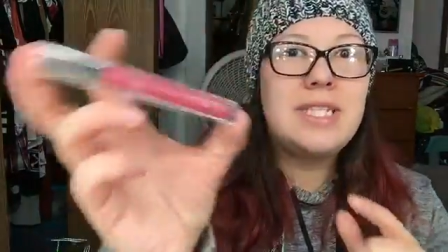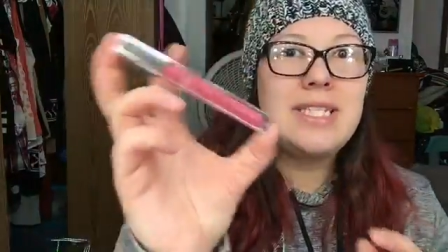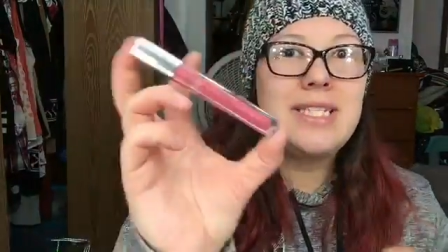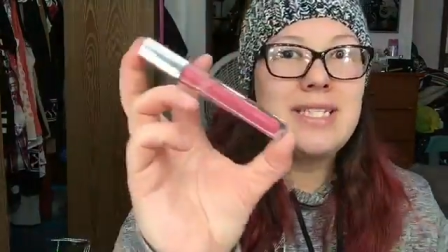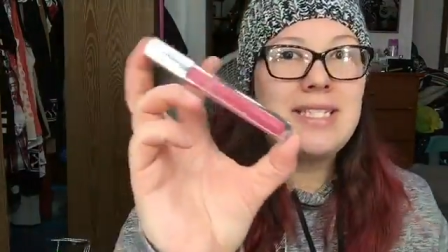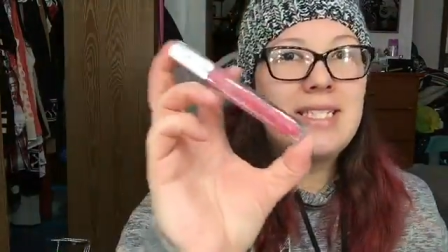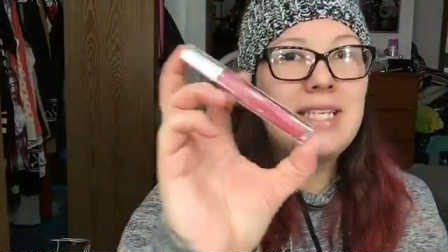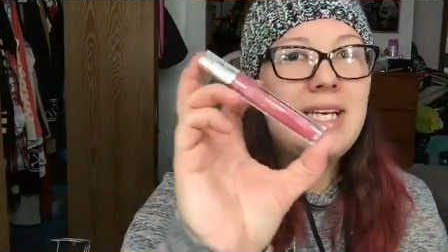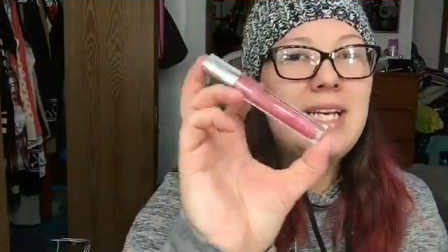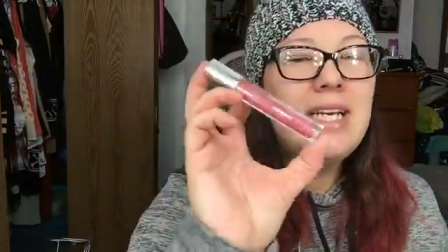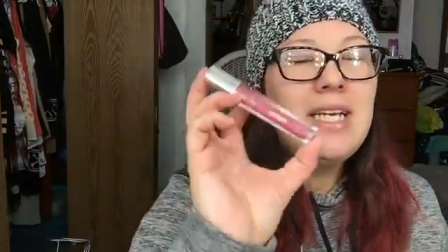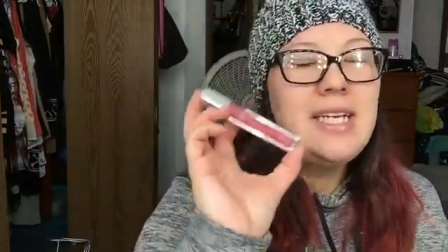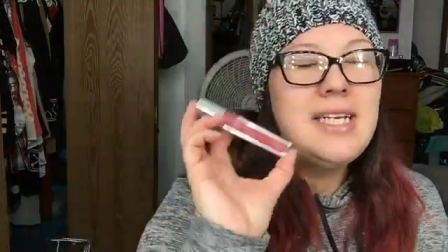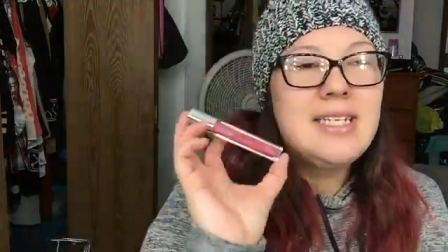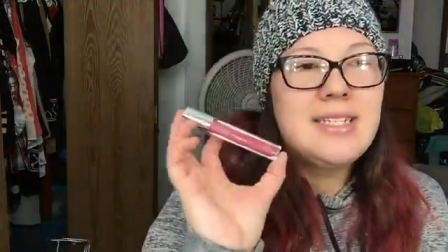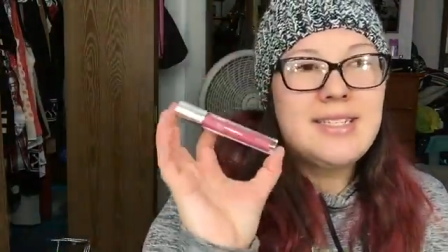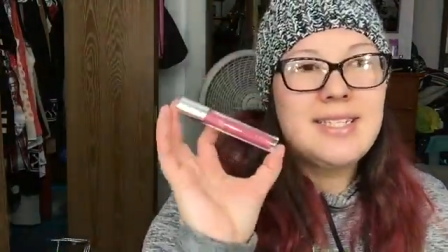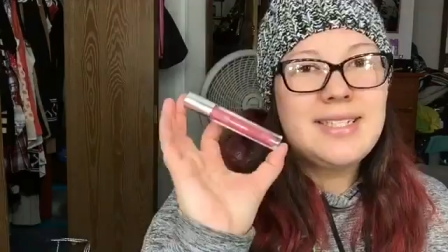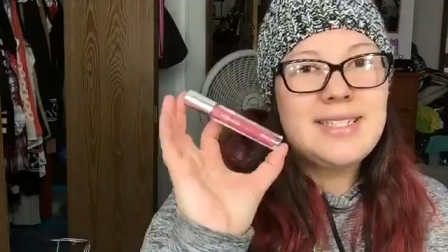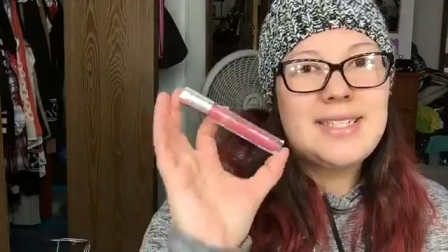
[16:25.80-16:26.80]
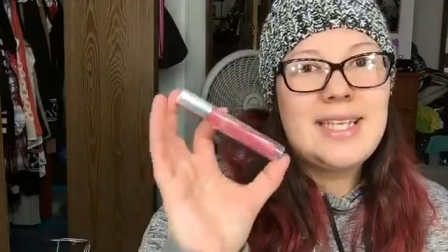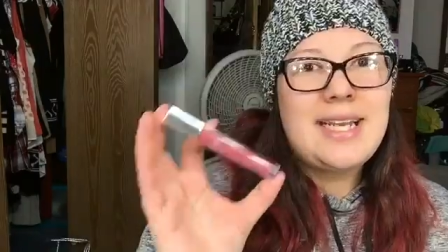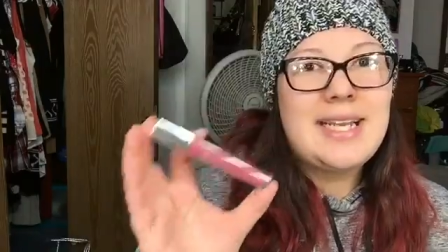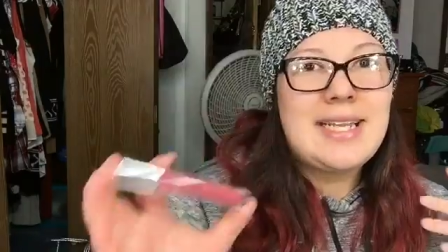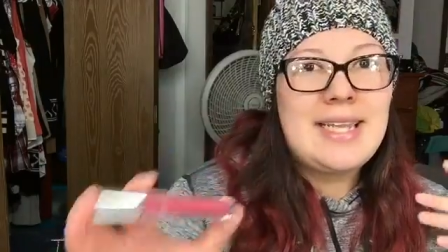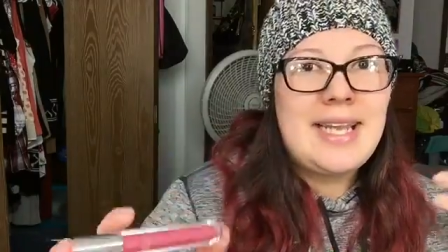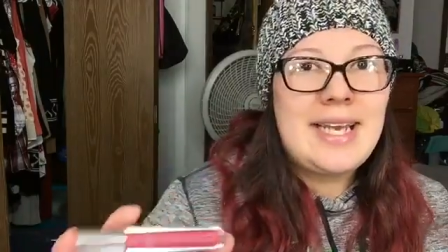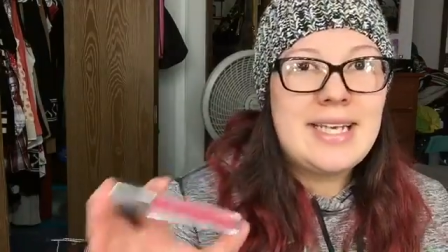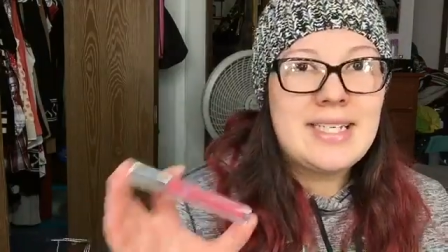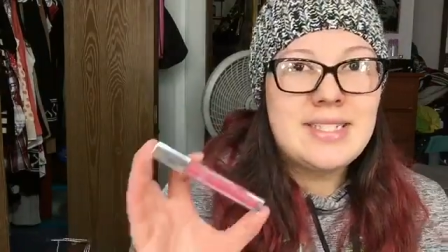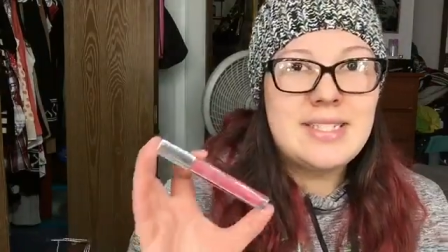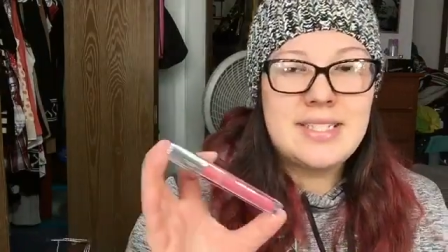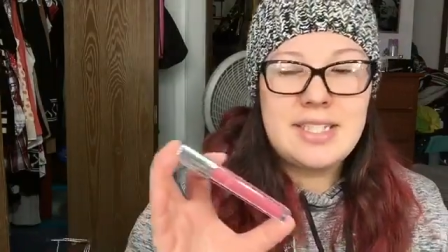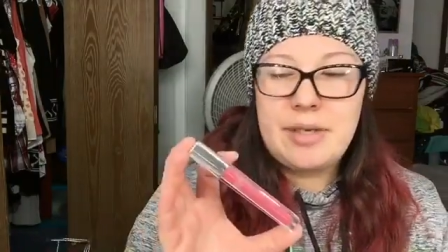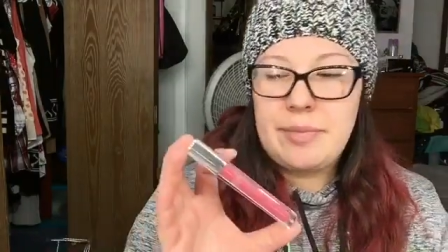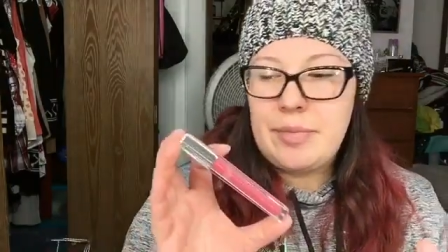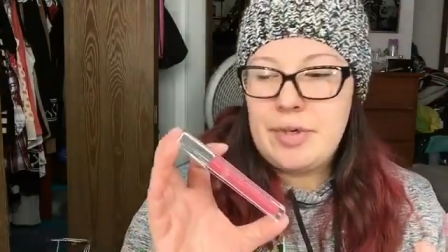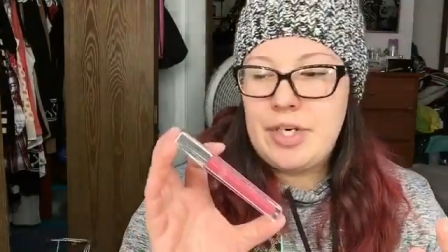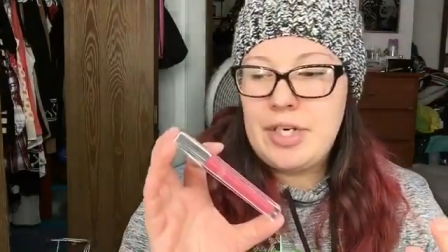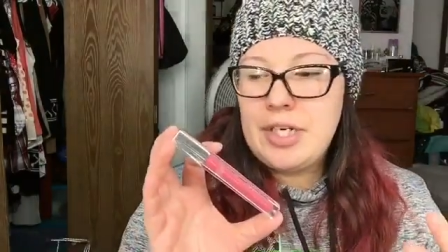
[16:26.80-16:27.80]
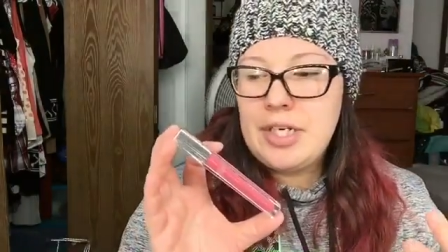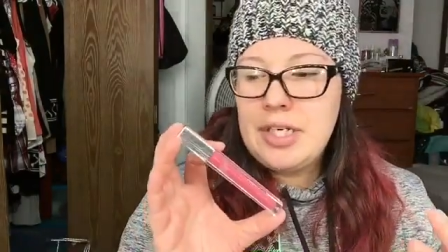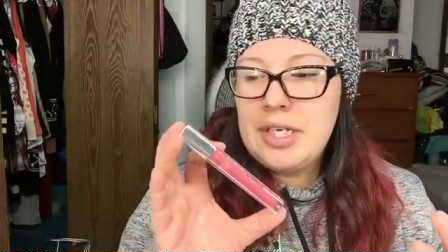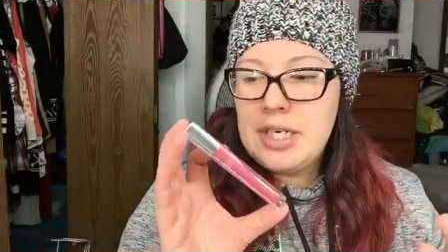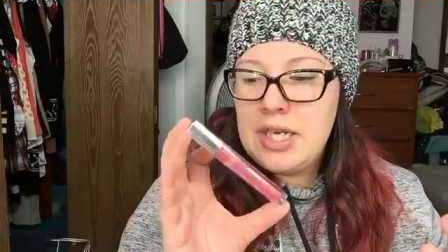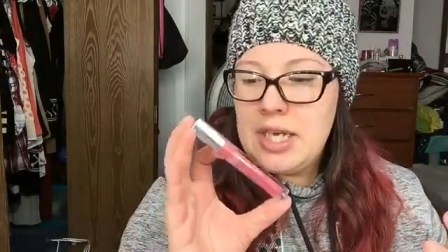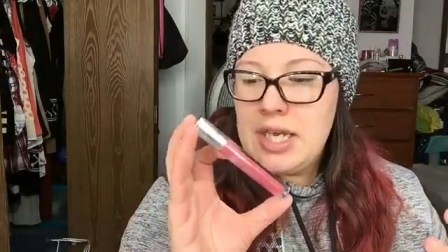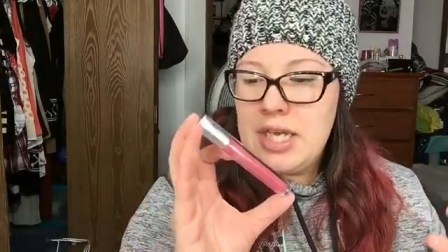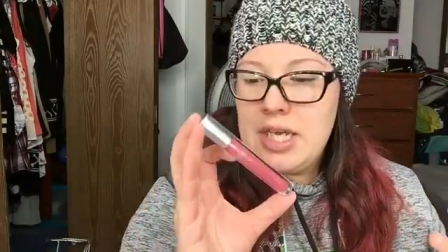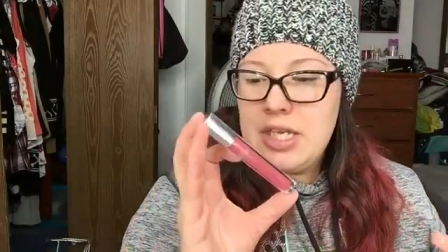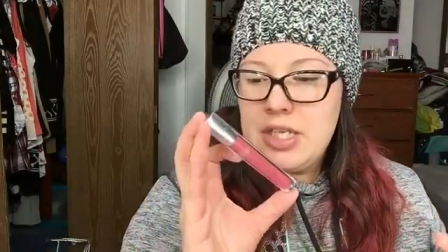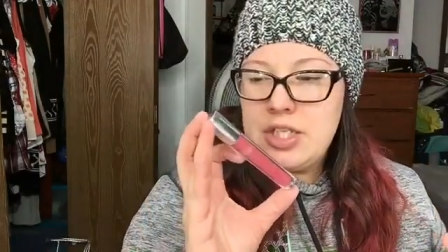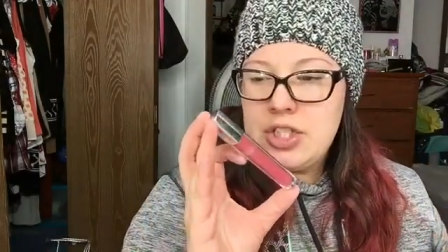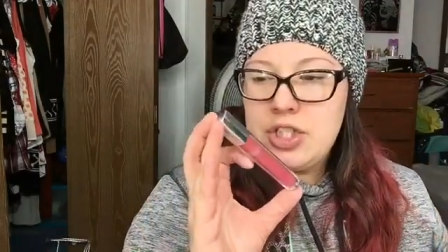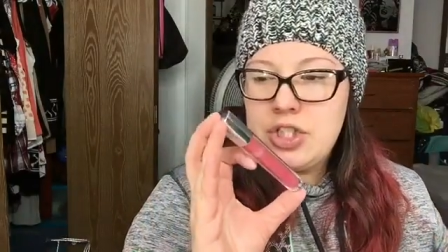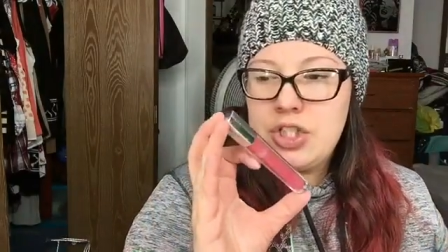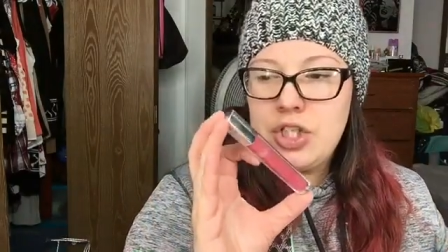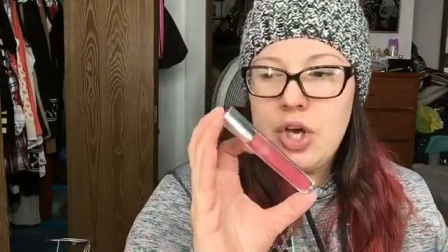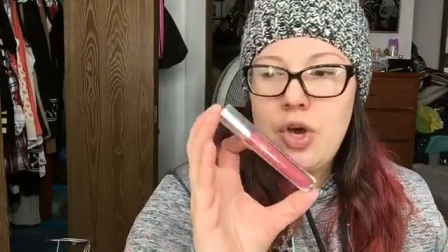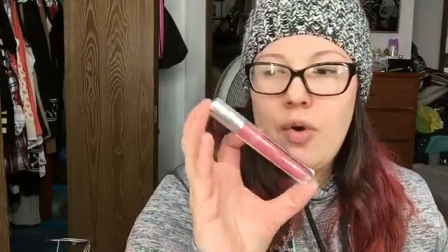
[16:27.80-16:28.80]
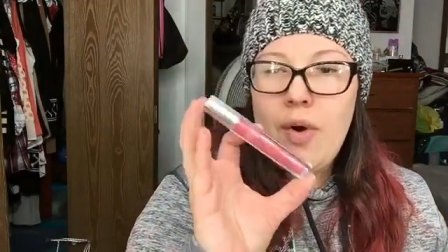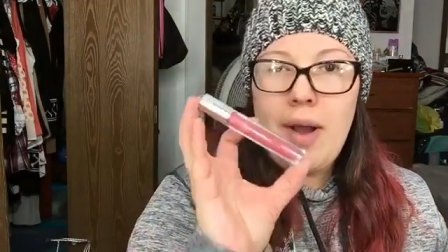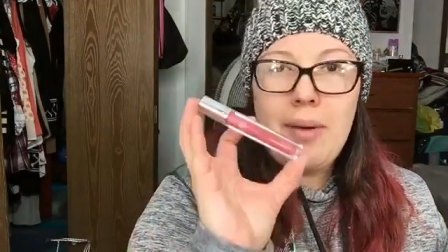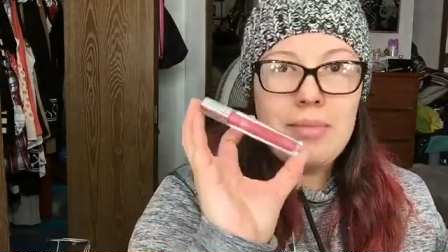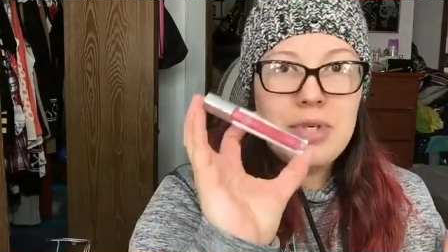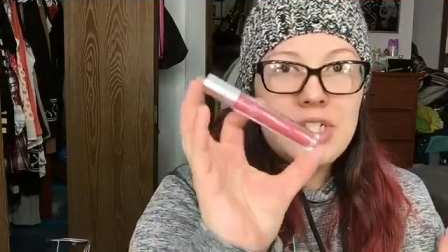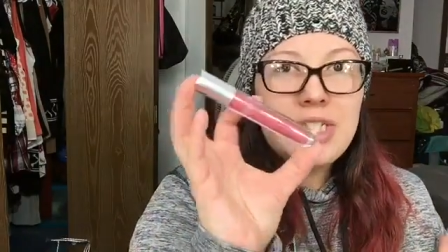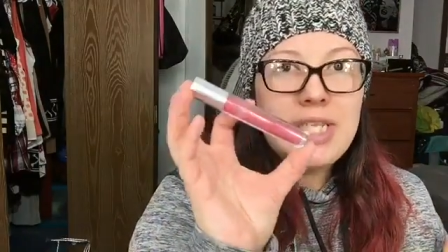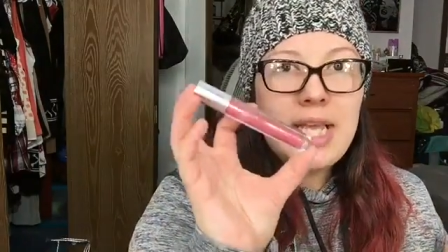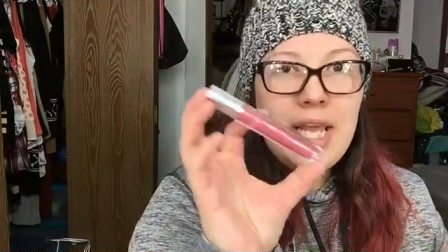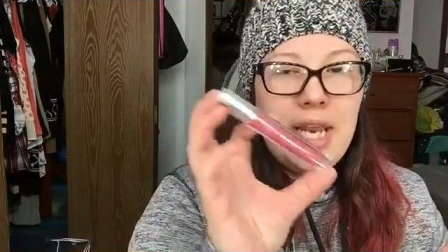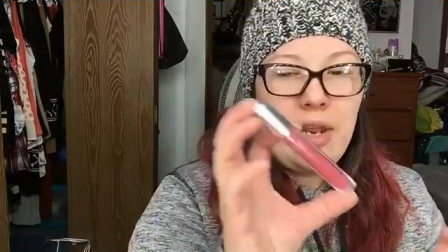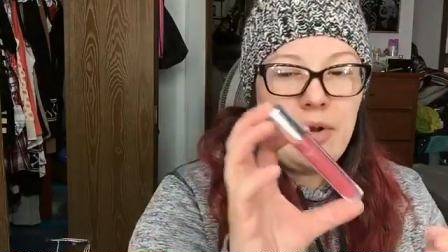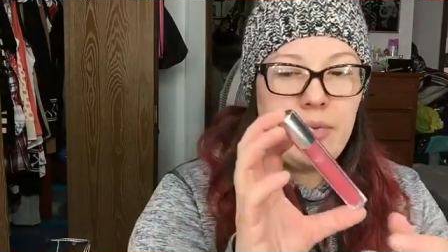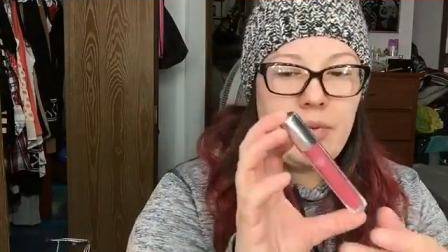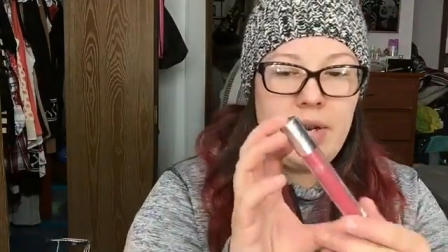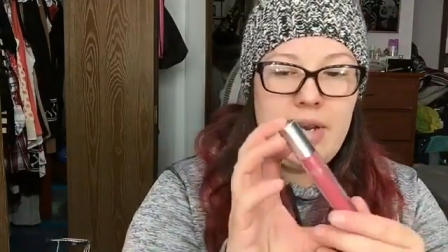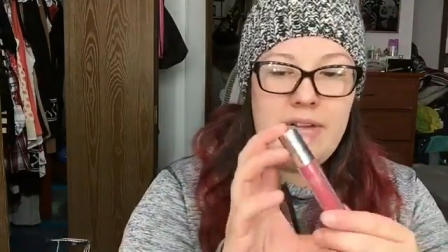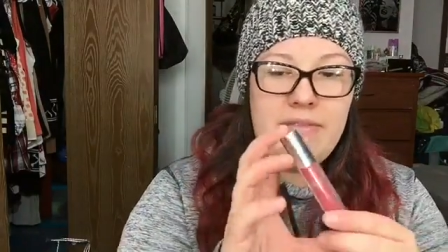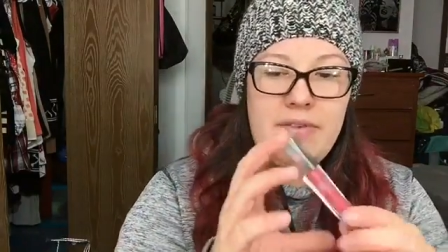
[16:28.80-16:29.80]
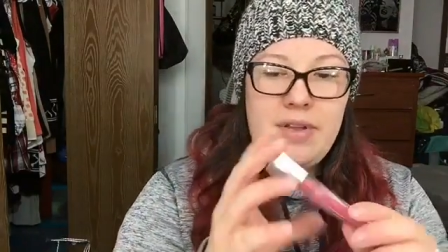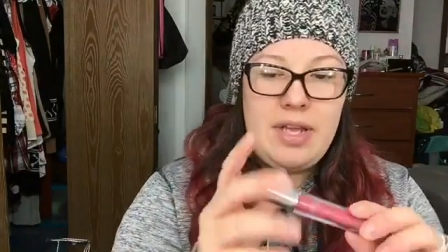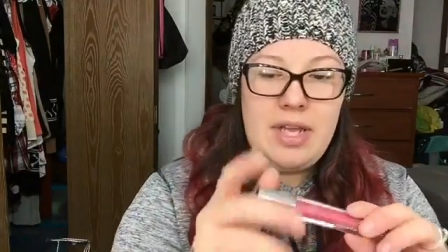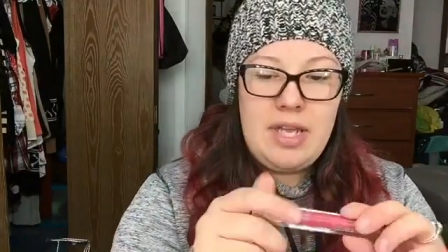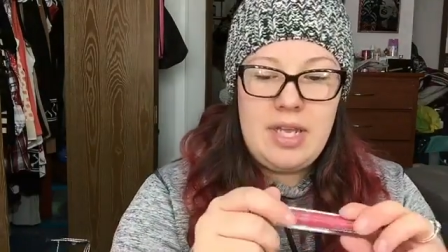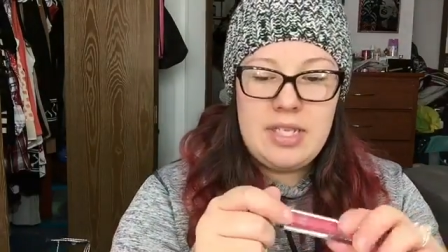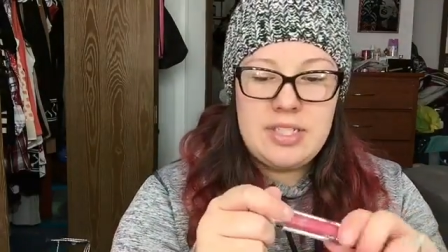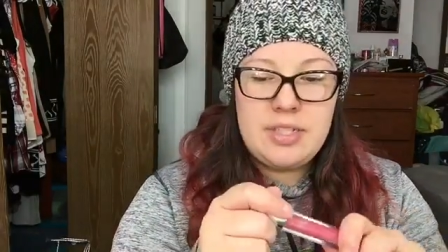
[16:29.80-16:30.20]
this since like last summer, so I'm just getting rid of it.